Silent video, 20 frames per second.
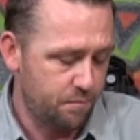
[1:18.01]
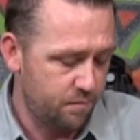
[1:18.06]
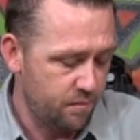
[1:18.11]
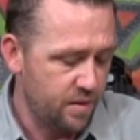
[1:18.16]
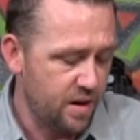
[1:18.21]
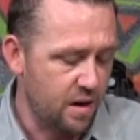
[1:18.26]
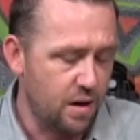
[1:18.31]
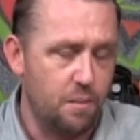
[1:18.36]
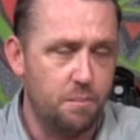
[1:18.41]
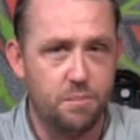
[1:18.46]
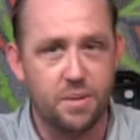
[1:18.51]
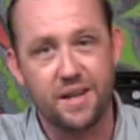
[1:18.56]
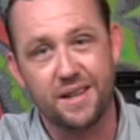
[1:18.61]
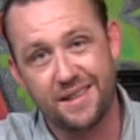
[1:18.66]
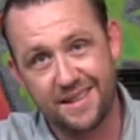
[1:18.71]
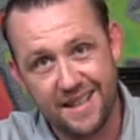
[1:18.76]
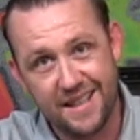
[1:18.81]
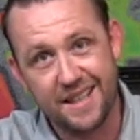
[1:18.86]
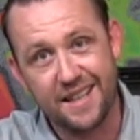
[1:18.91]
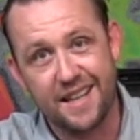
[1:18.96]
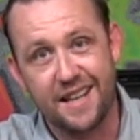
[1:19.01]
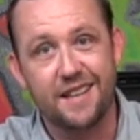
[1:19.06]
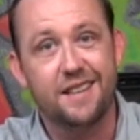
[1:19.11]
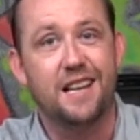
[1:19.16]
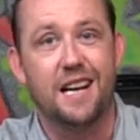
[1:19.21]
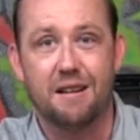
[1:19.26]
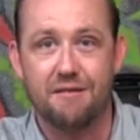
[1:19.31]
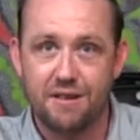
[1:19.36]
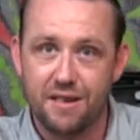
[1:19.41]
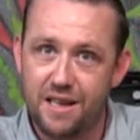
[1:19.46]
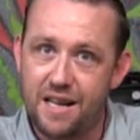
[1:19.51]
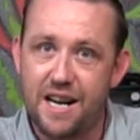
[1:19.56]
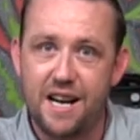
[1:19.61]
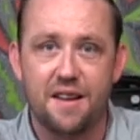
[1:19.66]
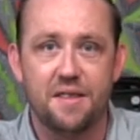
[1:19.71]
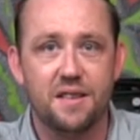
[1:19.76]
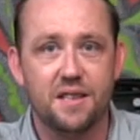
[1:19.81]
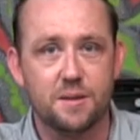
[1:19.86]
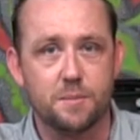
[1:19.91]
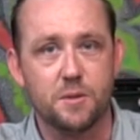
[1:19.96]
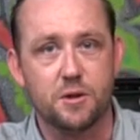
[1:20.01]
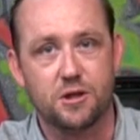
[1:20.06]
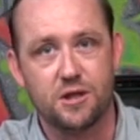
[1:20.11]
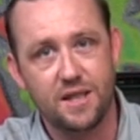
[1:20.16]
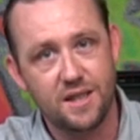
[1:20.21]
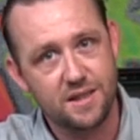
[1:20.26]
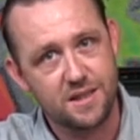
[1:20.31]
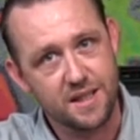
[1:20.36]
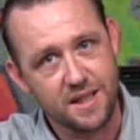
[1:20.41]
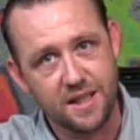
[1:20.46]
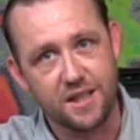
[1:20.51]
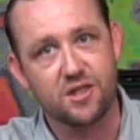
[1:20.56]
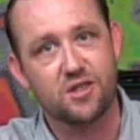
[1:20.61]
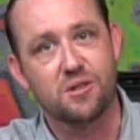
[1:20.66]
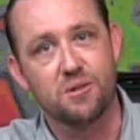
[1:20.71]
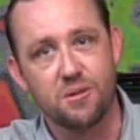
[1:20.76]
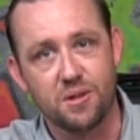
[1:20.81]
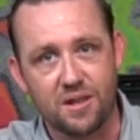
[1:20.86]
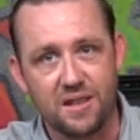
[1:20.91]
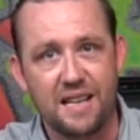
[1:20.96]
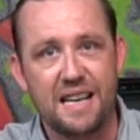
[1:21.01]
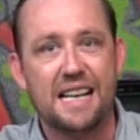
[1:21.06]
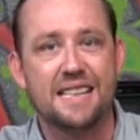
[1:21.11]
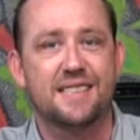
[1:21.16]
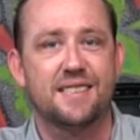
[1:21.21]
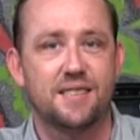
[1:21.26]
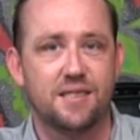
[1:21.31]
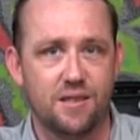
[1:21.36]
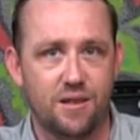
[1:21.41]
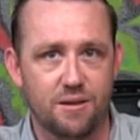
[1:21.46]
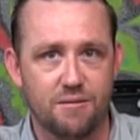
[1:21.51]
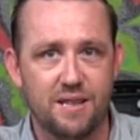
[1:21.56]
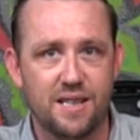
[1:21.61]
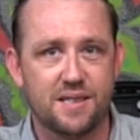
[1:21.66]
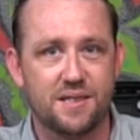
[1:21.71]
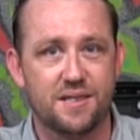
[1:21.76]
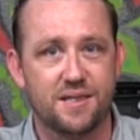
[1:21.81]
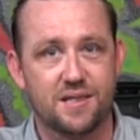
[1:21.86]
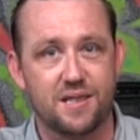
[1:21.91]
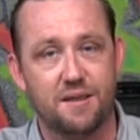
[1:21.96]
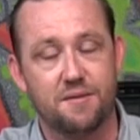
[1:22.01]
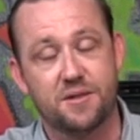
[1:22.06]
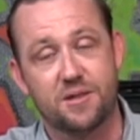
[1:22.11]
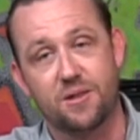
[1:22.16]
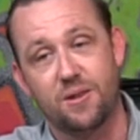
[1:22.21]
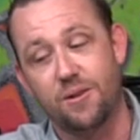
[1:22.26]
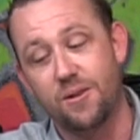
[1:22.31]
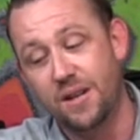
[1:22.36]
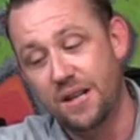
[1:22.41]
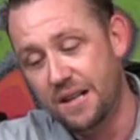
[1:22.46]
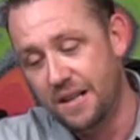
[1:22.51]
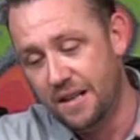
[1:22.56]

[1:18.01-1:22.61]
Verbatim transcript: you know but then again i rely on these machines to get us through the classes and all the rest of the stuff so